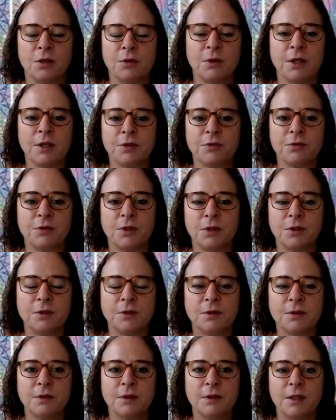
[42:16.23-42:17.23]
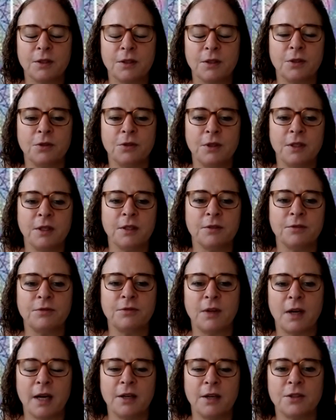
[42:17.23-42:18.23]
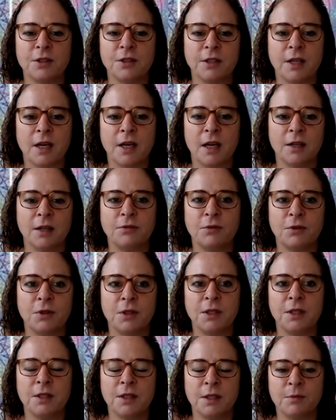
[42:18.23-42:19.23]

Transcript: going through, including the fires in California